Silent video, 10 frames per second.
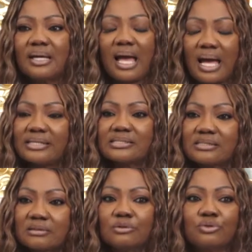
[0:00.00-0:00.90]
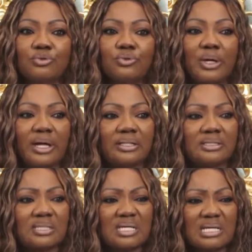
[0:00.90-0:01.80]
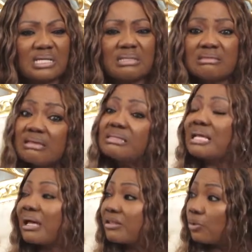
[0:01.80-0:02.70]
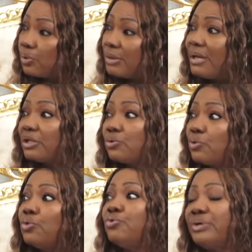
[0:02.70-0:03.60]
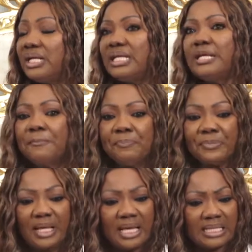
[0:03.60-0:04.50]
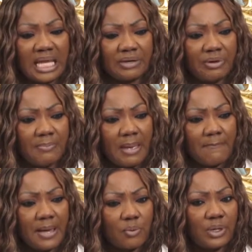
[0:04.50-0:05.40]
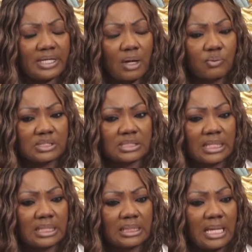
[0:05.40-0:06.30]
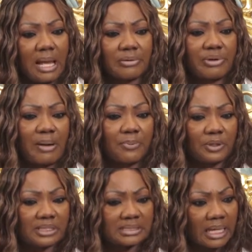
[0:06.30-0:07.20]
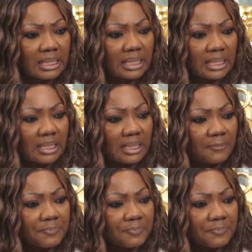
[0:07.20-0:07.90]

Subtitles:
I still do. And these are the women who really, and I remember when I was in Accra Polytechnic,